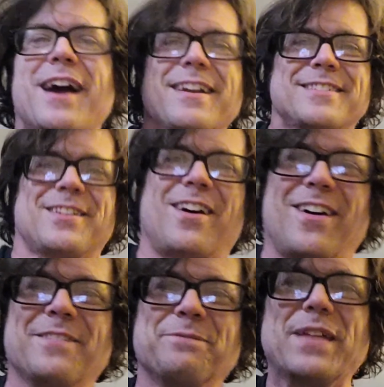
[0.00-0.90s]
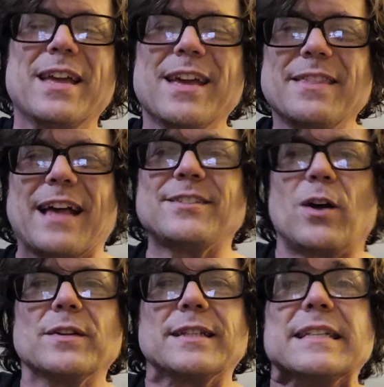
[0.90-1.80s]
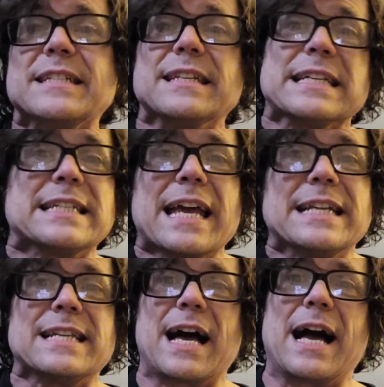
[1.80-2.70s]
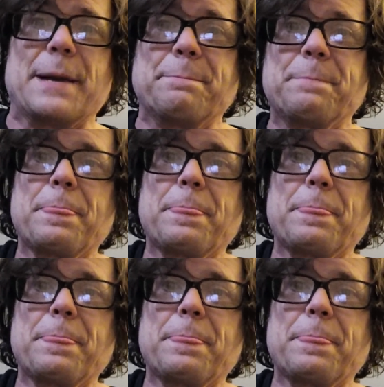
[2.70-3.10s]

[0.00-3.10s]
kind of song. That song's in 6/8 time.